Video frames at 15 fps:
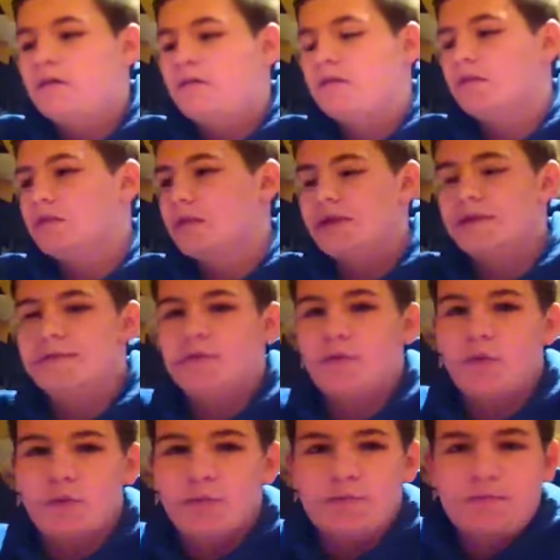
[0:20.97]
or like
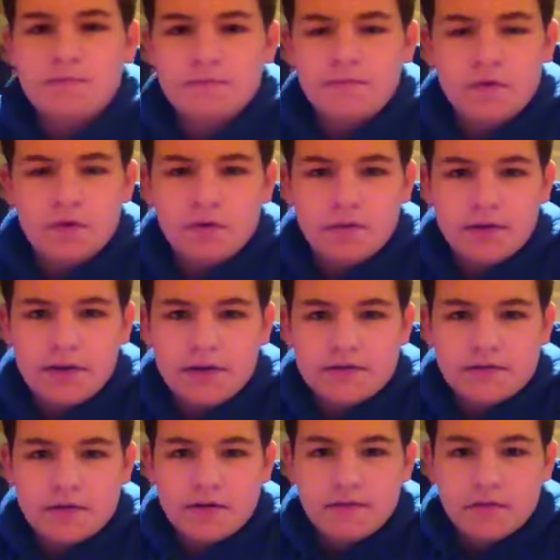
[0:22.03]
four
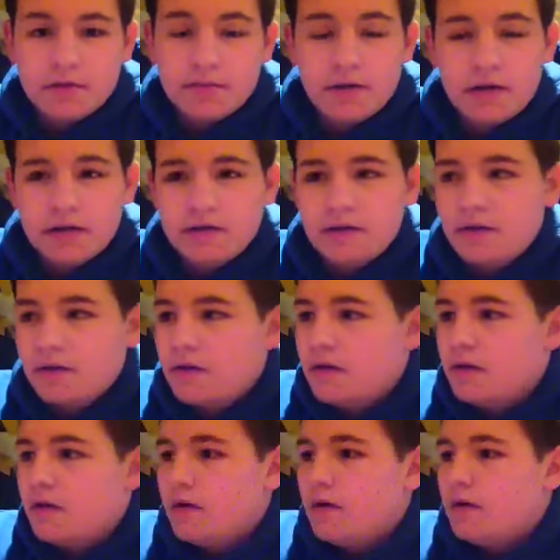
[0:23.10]
weeks, whatever, a month,
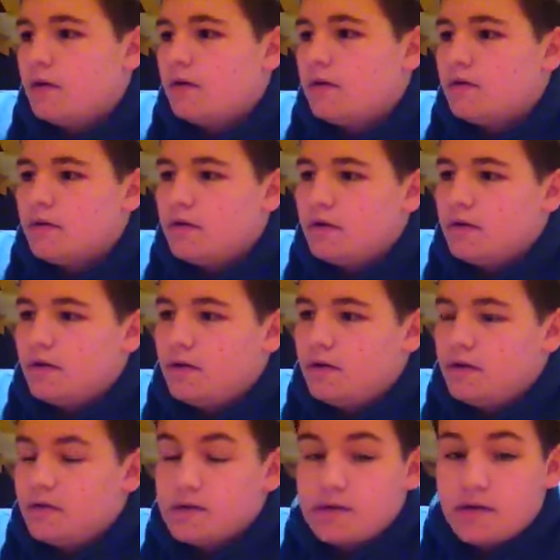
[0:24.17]

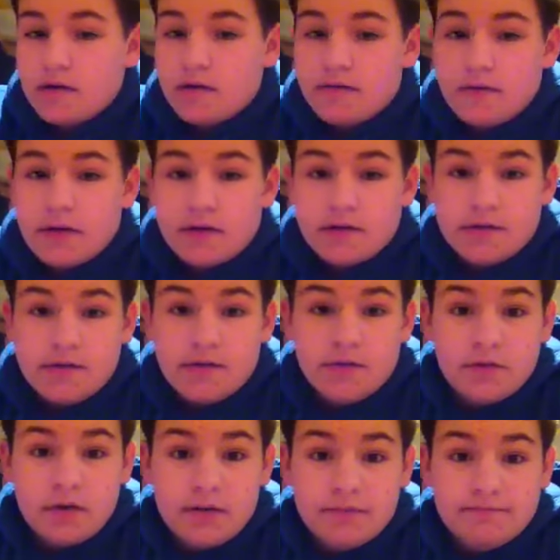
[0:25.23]
and decided to finally do
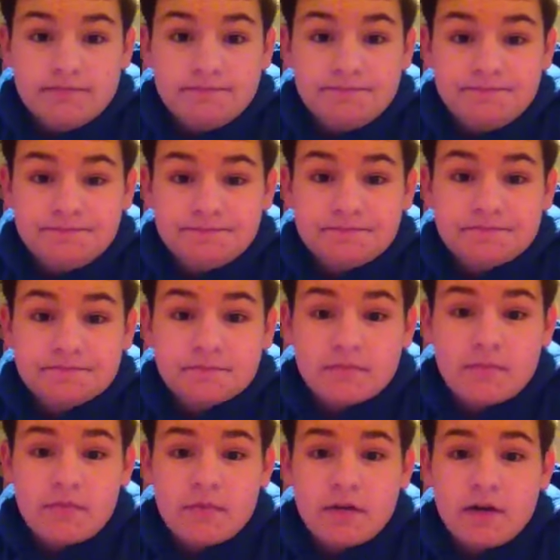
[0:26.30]
one.
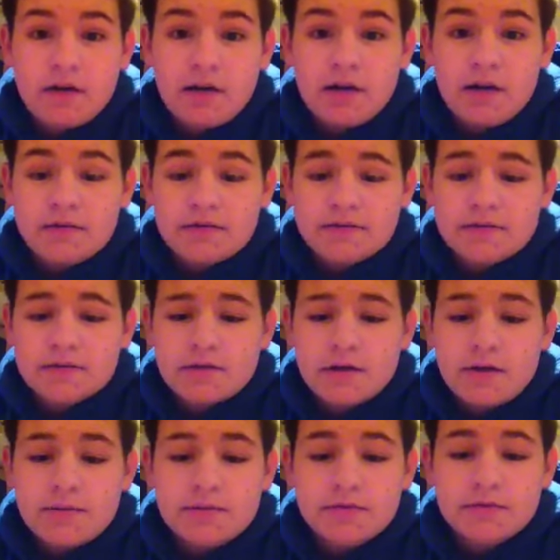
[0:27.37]
I've
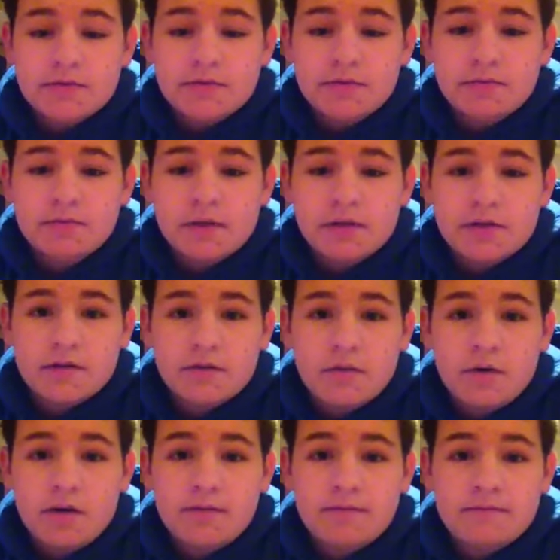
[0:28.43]
subscribed to
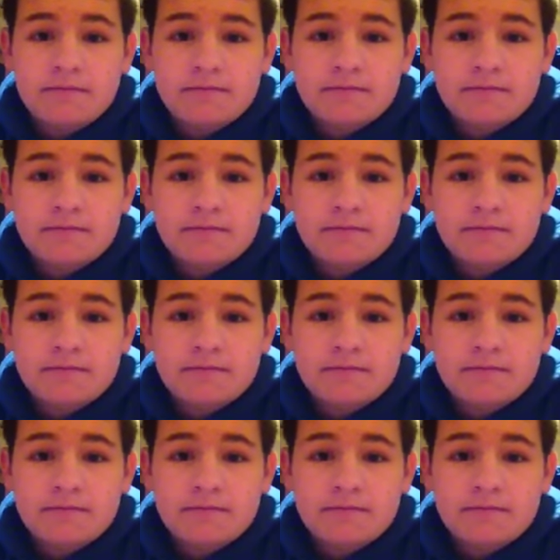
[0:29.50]
Mudjug1.